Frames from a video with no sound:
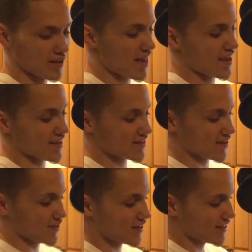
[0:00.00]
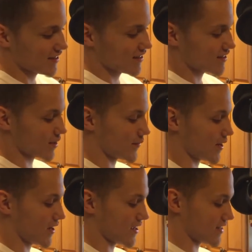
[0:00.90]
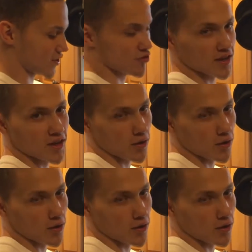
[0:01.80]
Yeah, so it's Greek